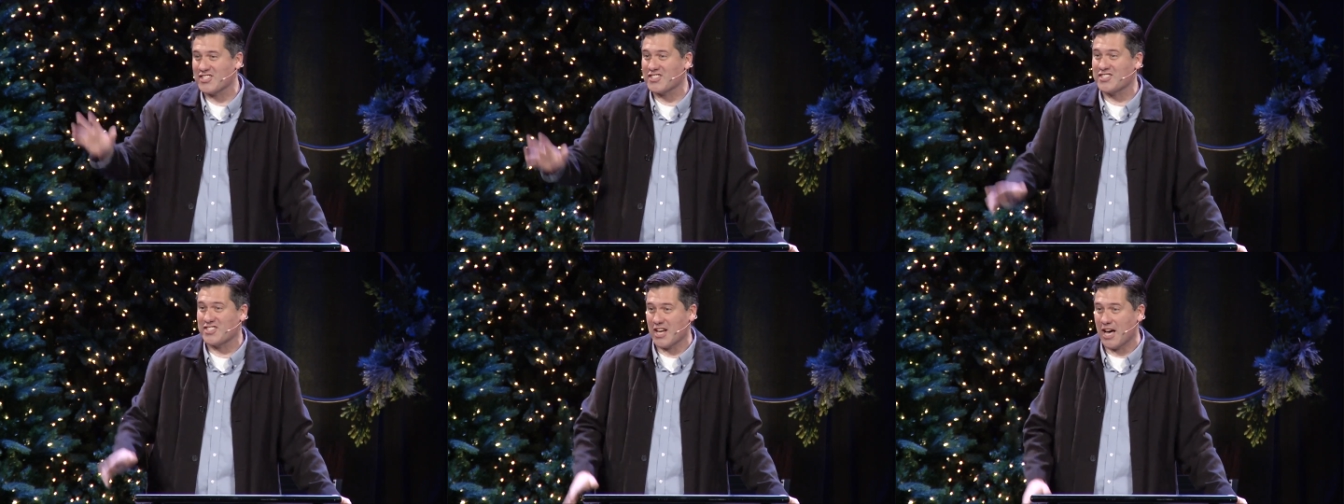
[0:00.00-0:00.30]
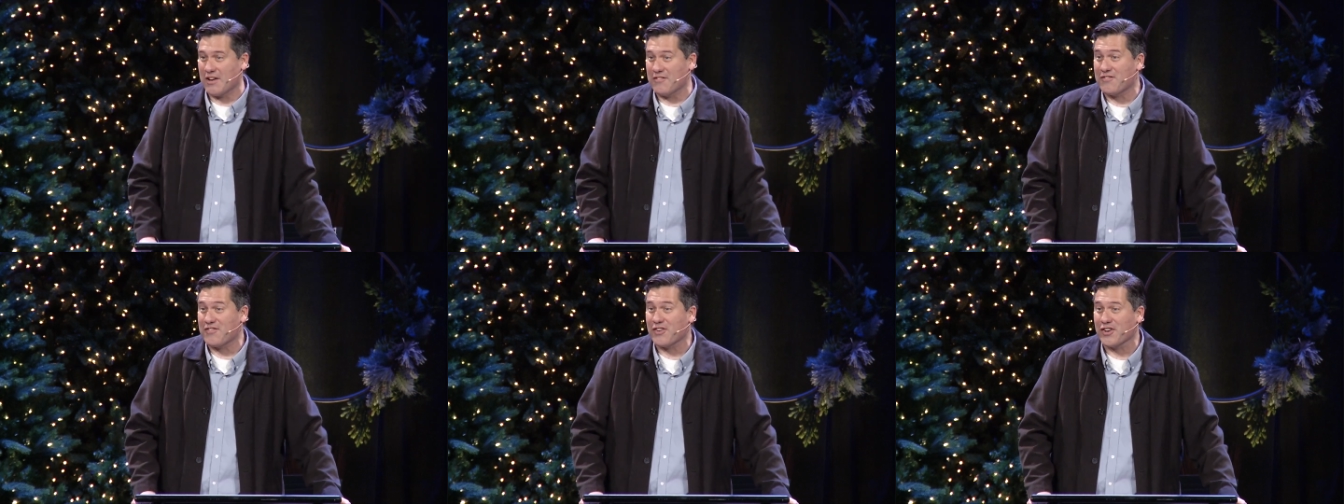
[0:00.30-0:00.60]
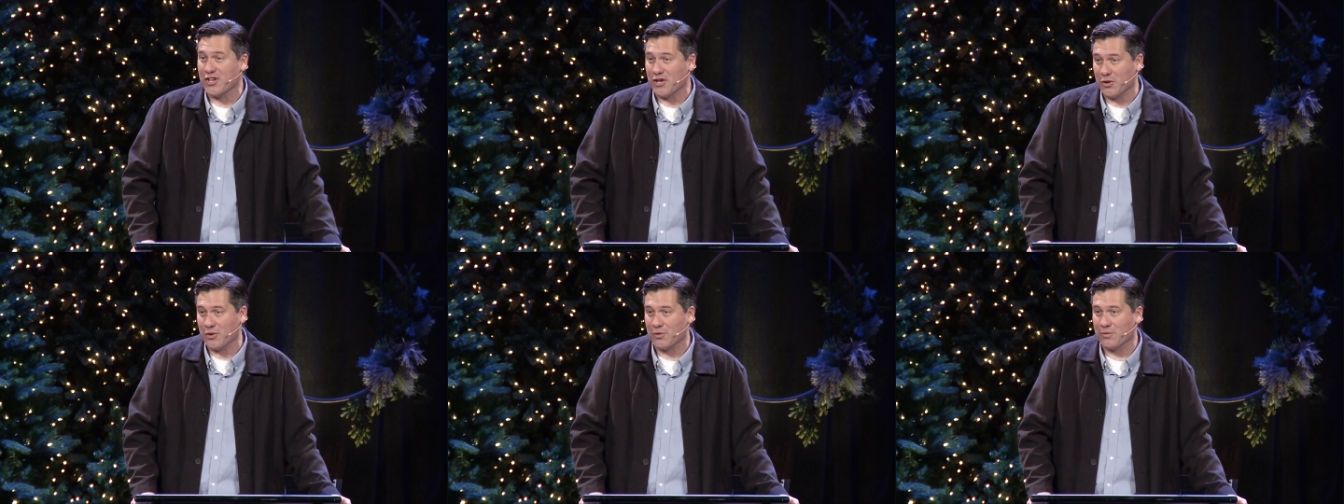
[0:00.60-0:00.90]
has done for
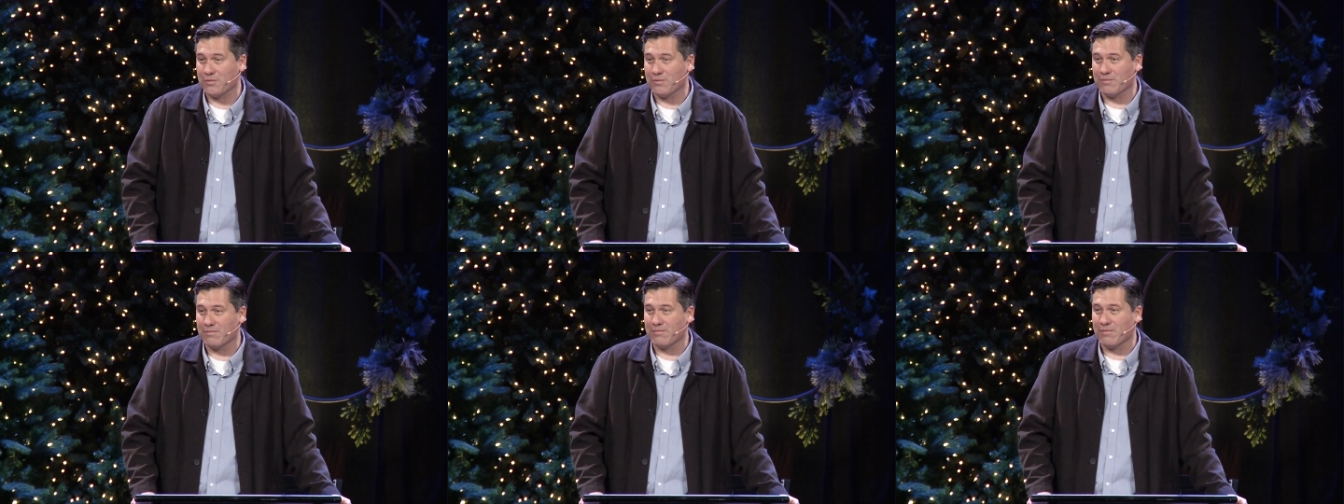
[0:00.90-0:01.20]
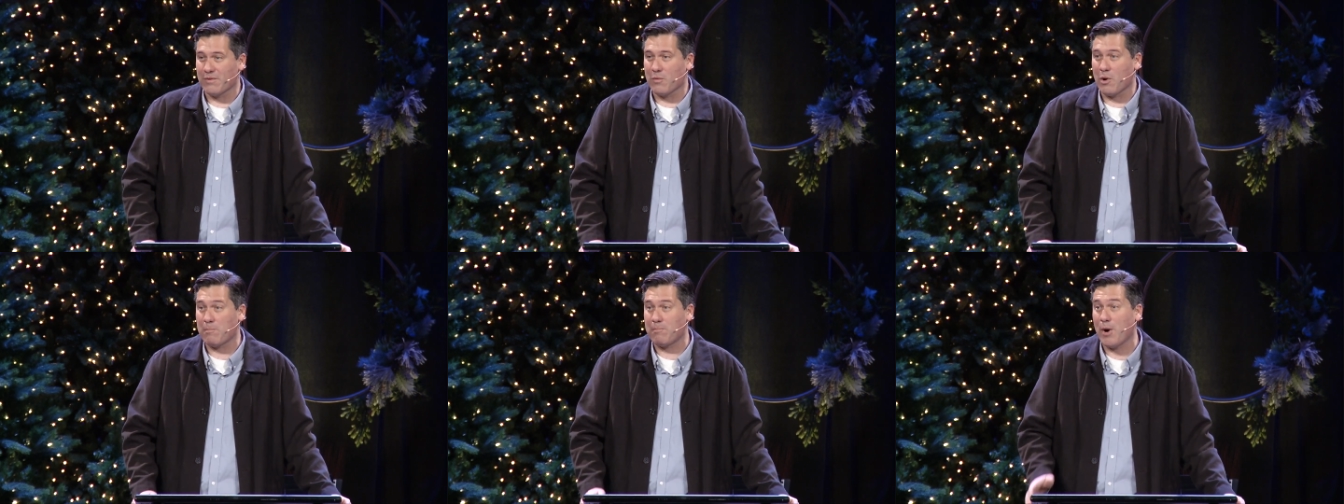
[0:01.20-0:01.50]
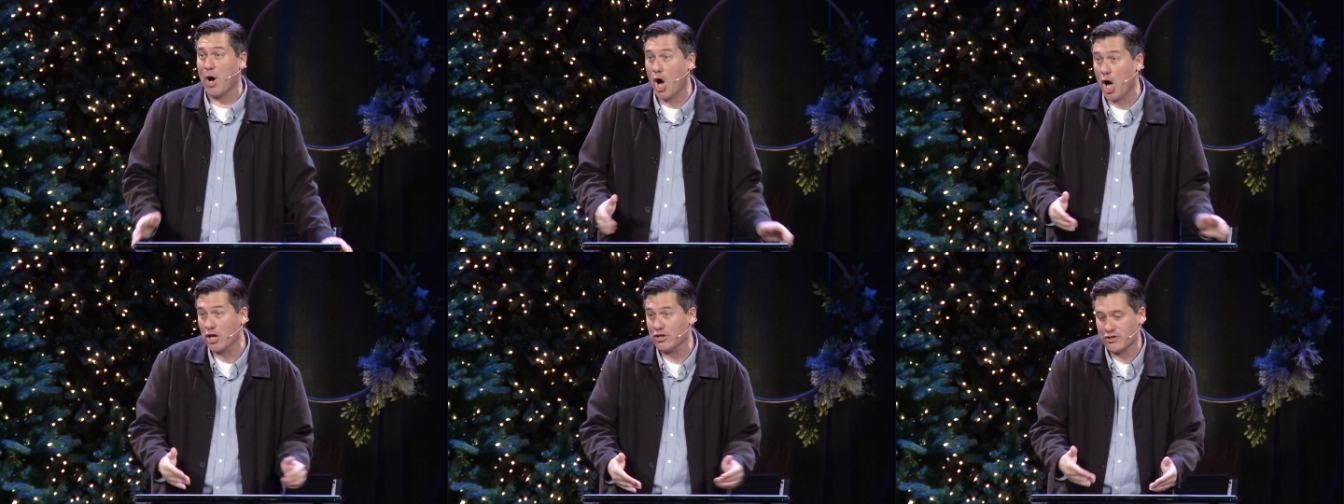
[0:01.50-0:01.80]
you. What
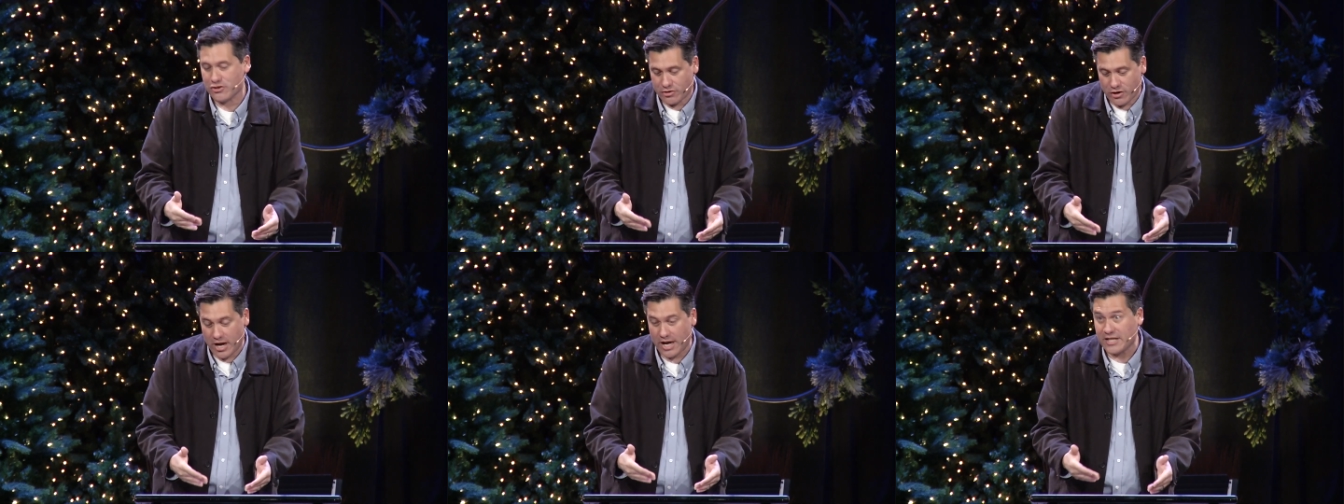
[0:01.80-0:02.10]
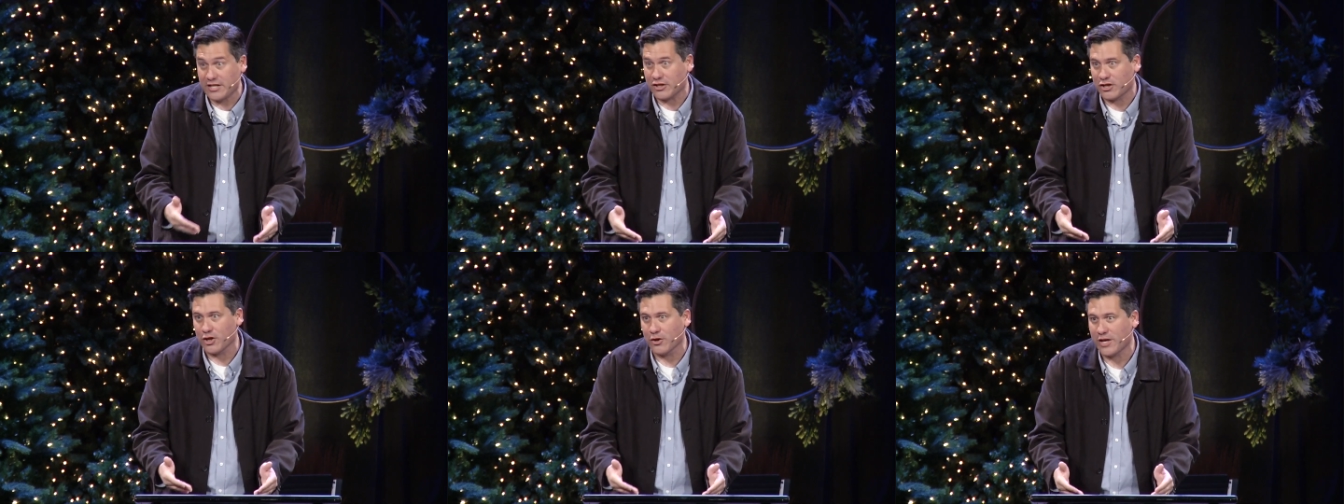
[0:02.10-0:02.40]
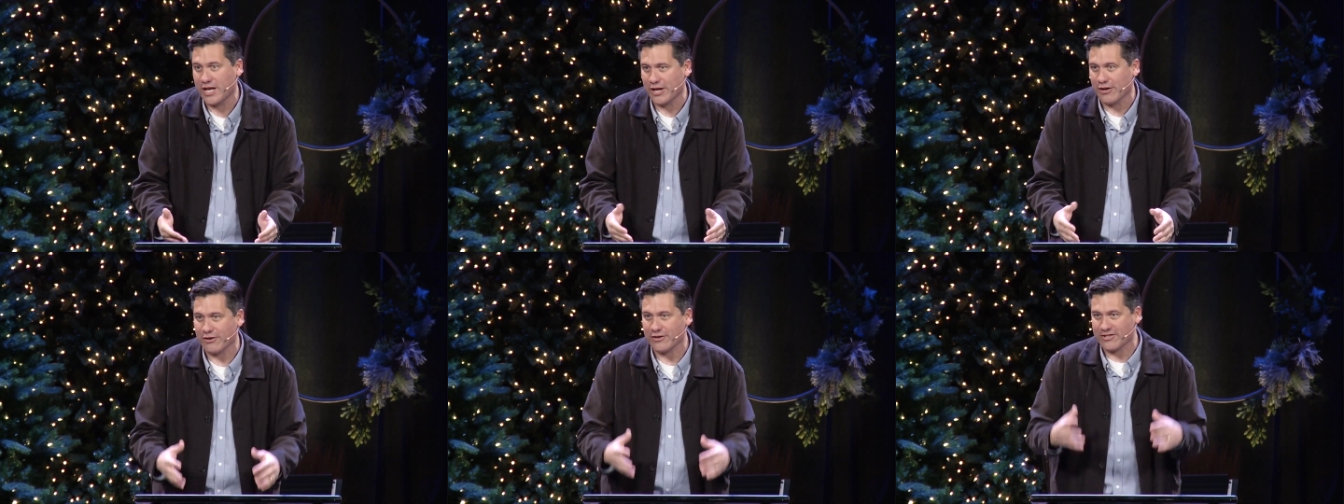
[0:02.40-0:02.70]
Paul's trying to do
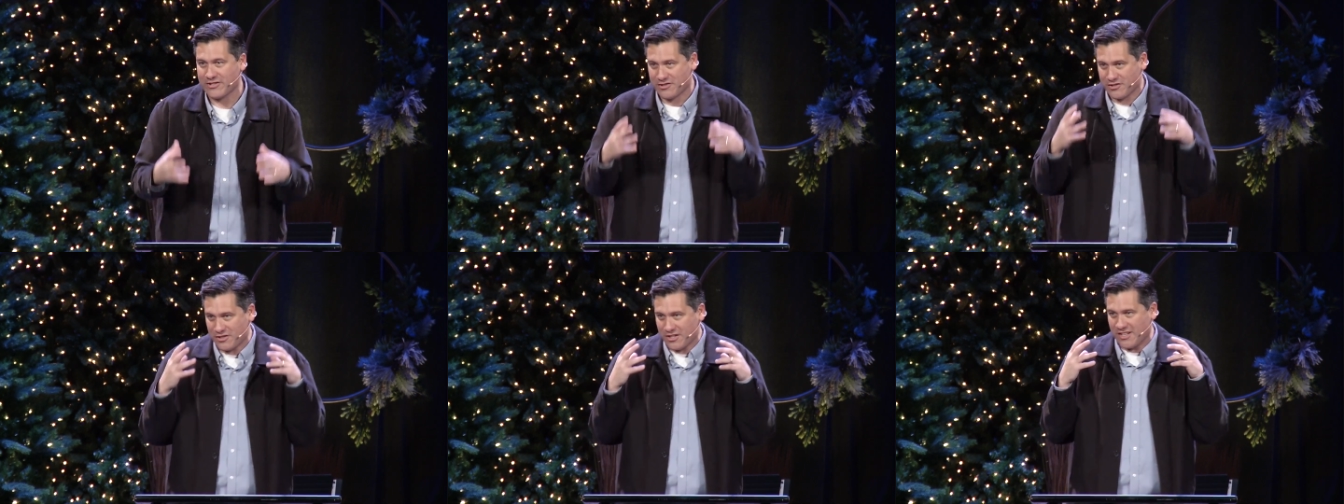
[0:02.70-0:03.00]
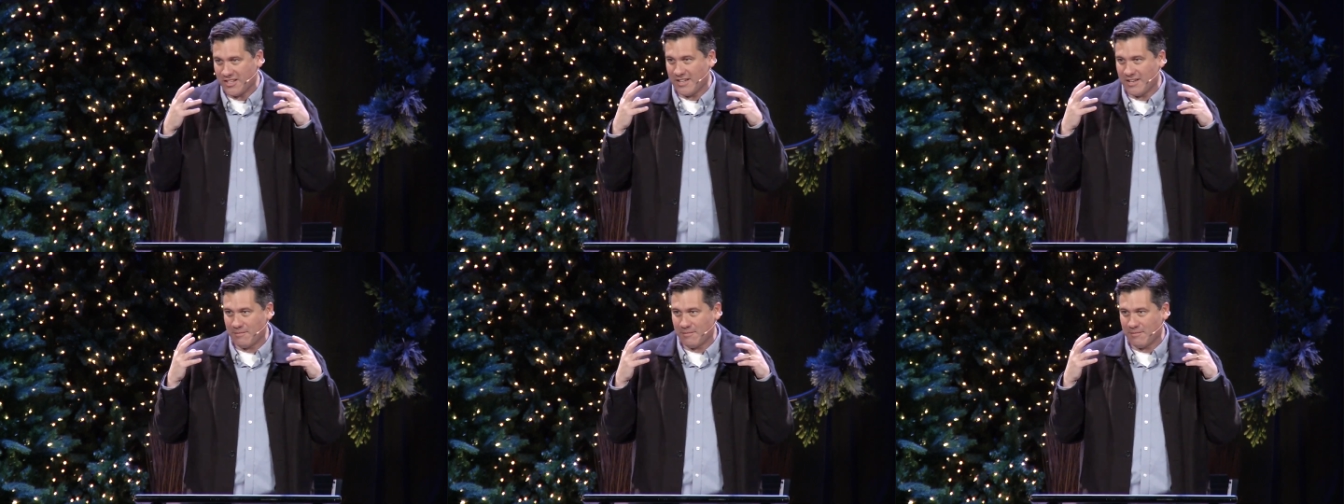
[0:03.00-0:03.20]
here is